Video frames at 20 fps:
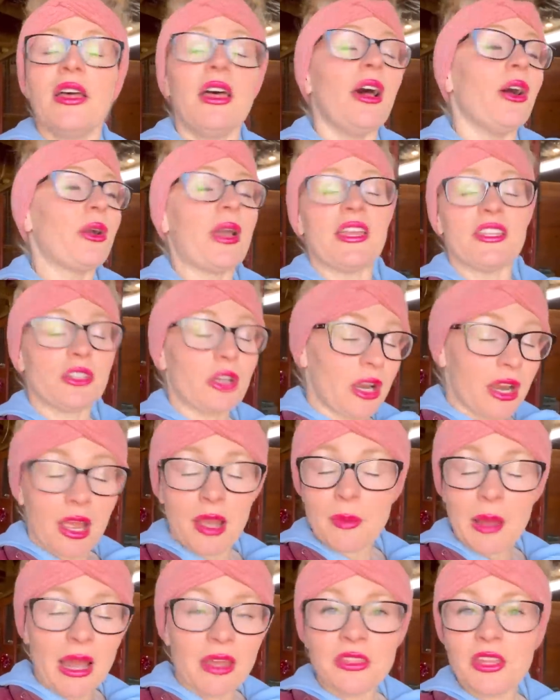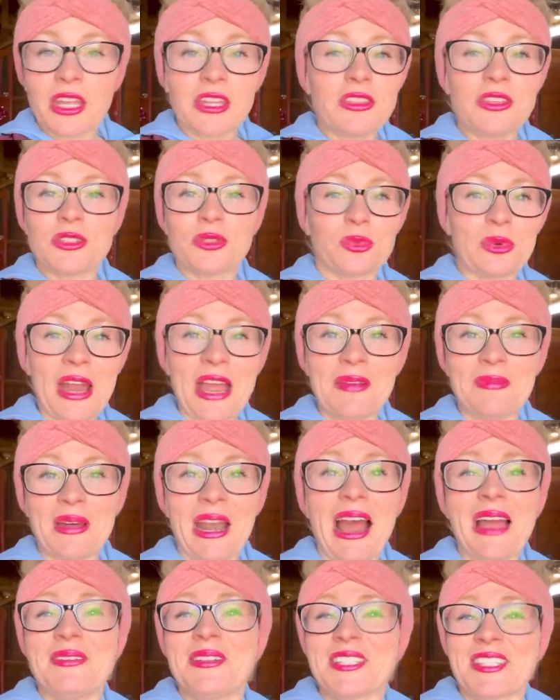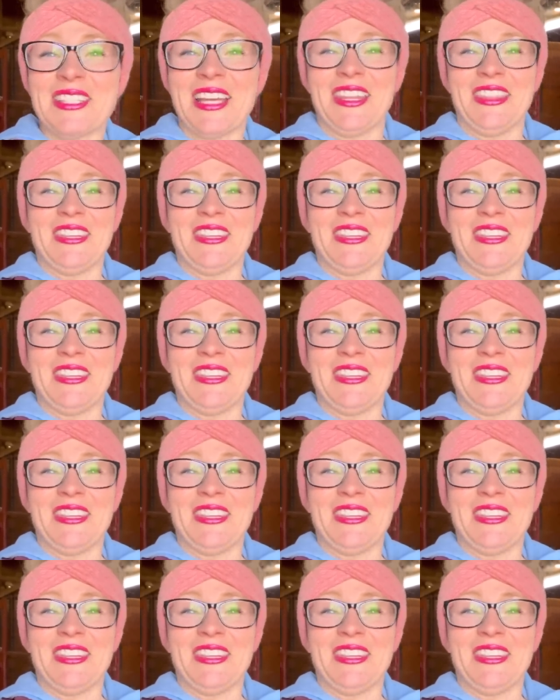Okay, sorry, I'm on like this rant, but I'm just on